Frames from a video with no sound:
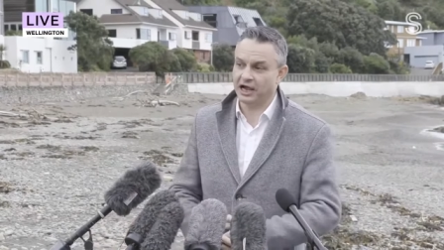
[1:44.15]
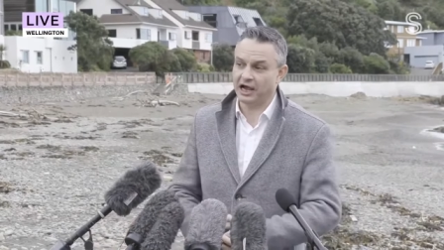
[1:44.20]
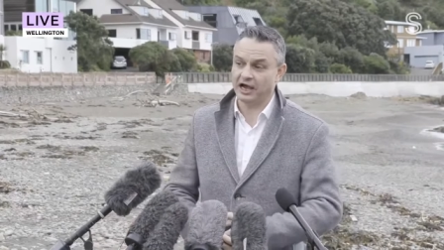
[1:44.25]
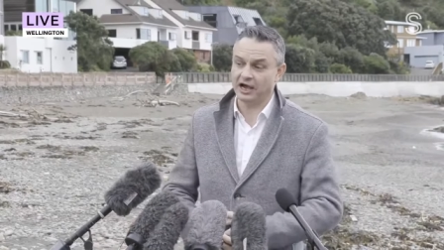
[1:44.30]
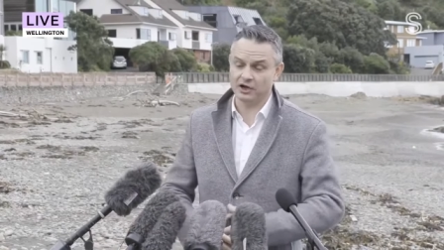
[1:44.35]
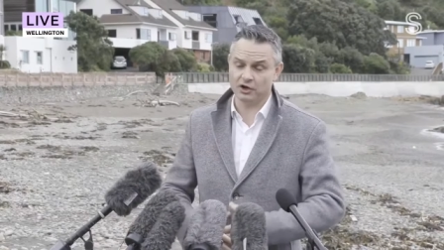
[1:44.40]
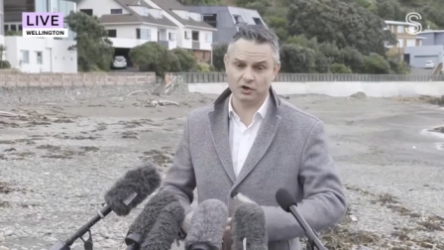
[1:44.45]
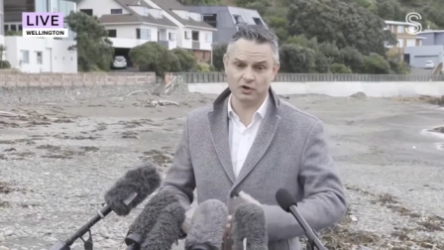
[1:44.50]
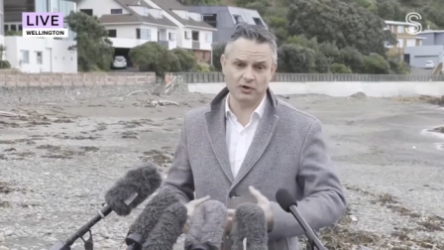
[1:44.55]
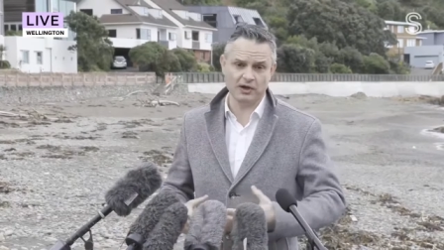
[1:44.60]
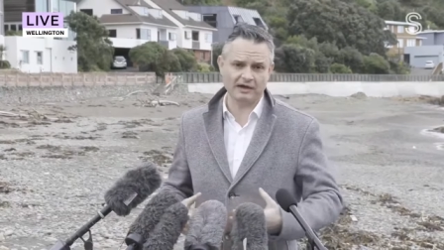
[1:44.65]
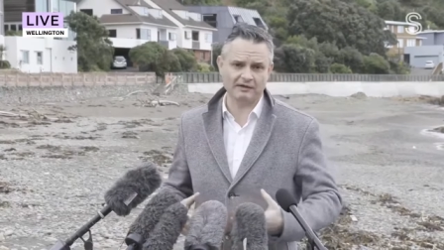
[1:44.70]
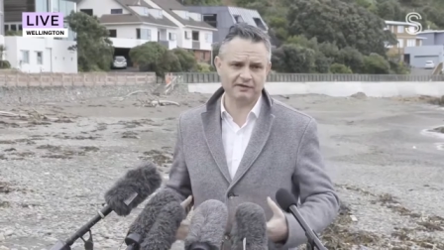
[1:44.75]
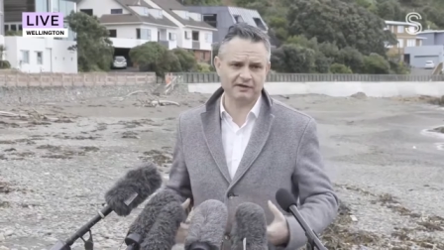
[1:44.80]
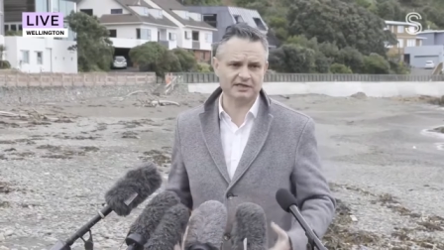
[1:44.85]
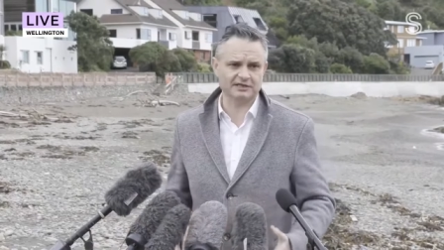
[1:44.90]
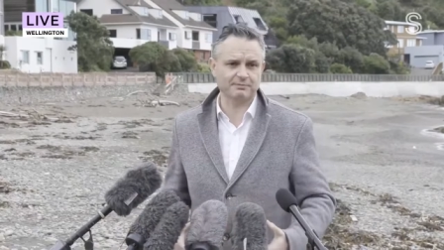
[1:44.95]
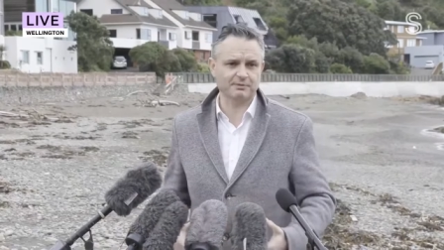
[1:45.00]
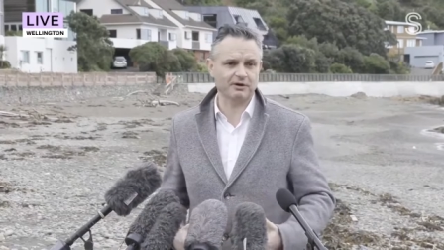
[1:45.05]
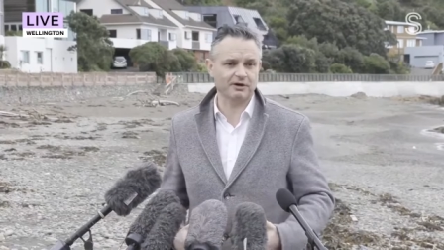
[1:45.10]
who have
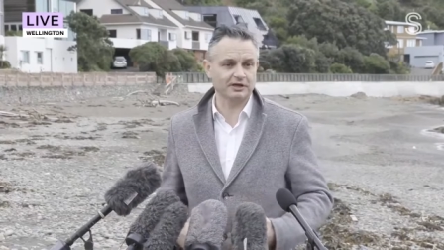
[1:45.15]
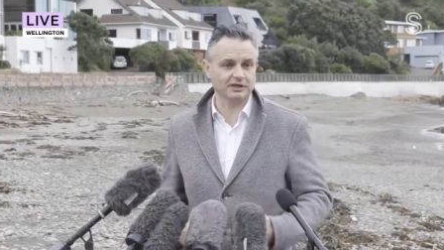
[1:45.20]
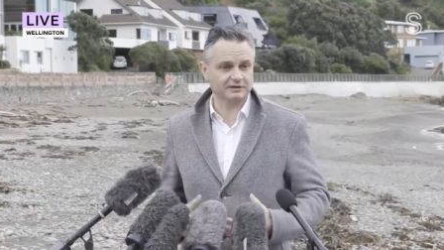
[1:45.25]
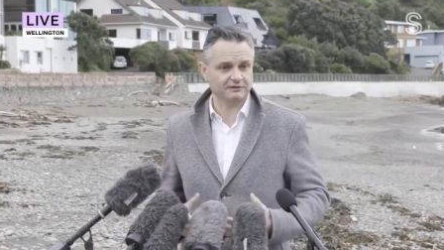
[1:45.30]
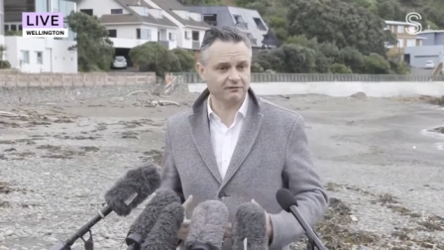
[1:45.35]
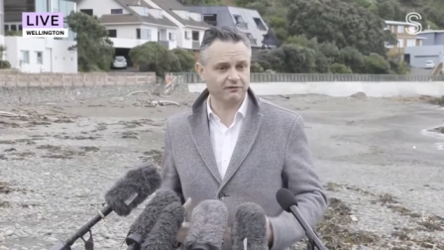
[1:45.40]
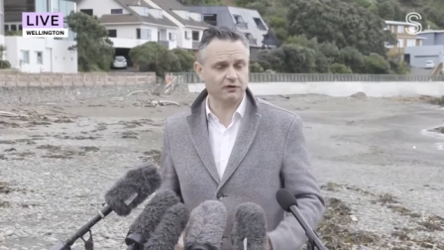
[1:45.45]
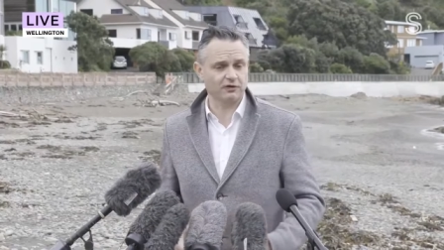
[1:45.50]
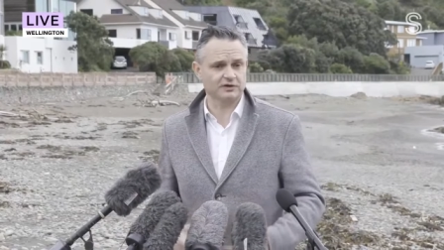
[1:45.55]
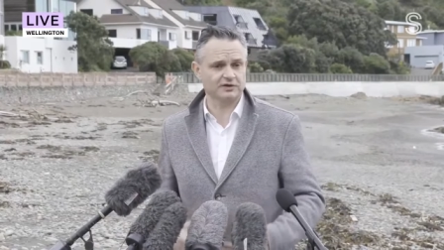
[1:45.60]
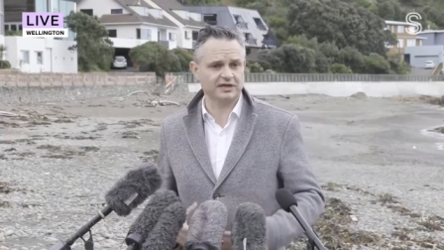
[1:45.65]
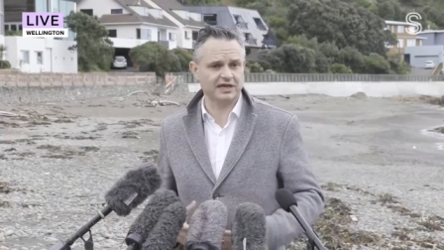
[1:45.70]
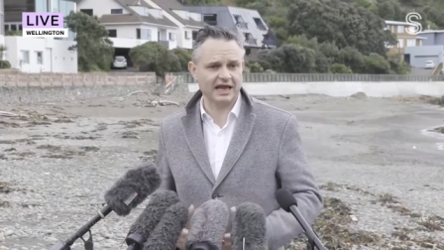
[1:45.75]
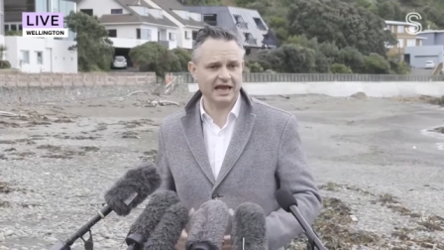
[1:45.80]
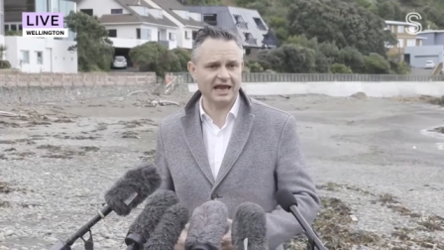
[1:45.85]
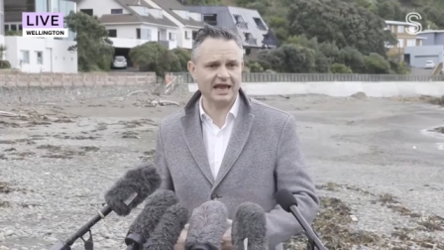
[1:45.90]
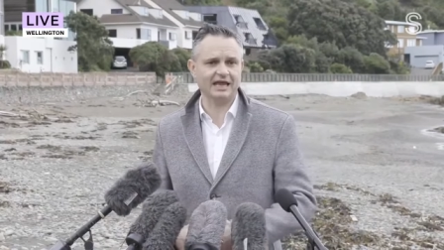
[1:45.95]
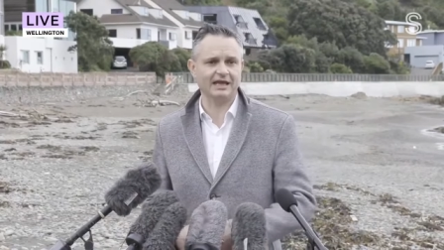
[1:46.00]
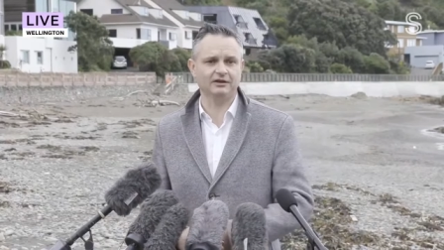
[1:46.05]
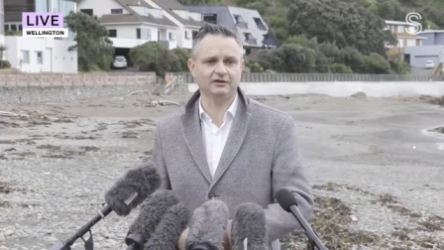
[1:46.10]
experienced
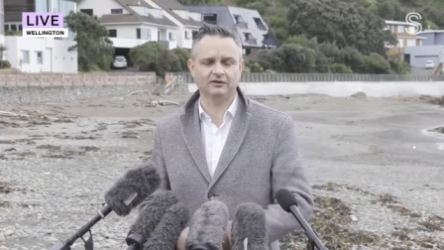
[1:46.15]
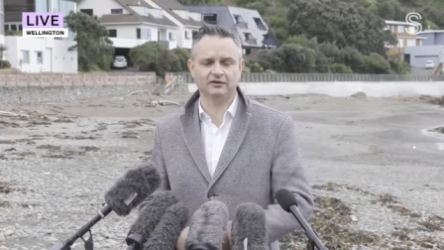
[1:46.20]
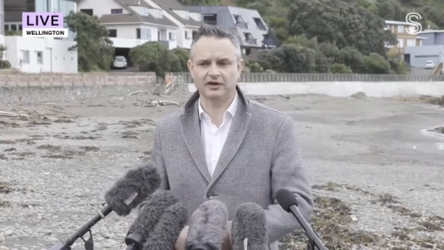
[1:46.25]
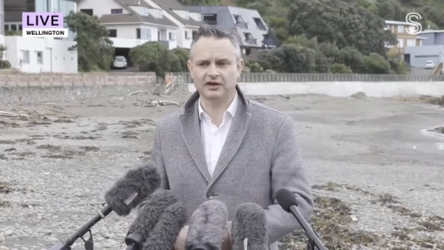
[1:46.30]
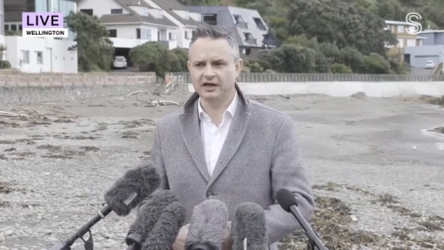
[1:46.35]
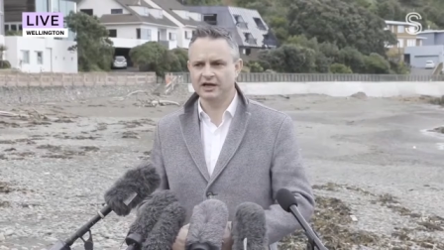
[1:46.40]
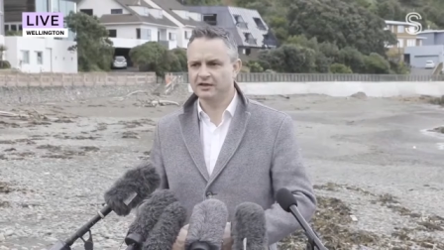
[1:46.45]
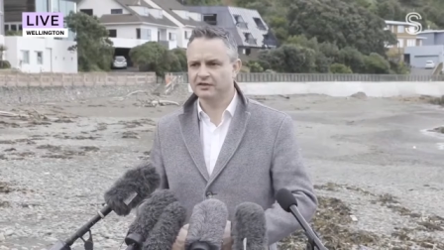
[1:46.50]
firsthand